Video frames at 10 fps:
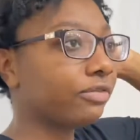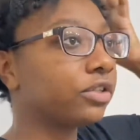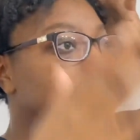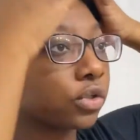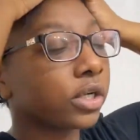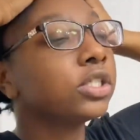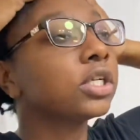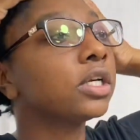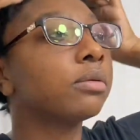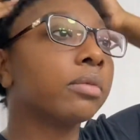to drench
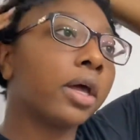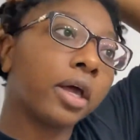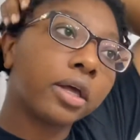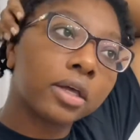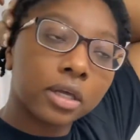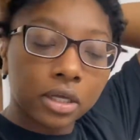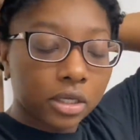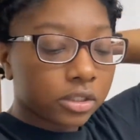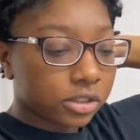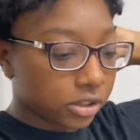it, but
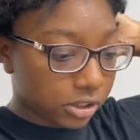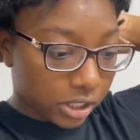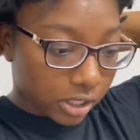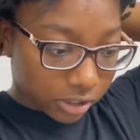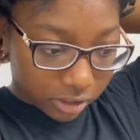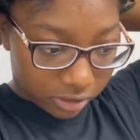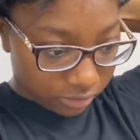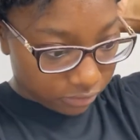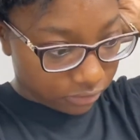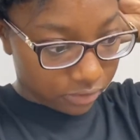just get enough
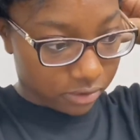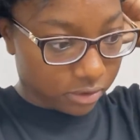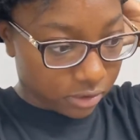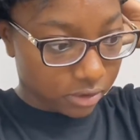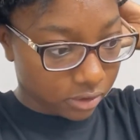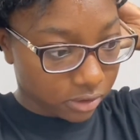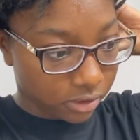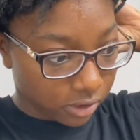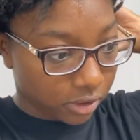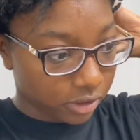
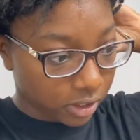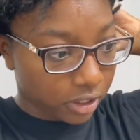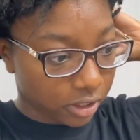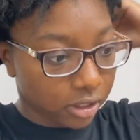on there.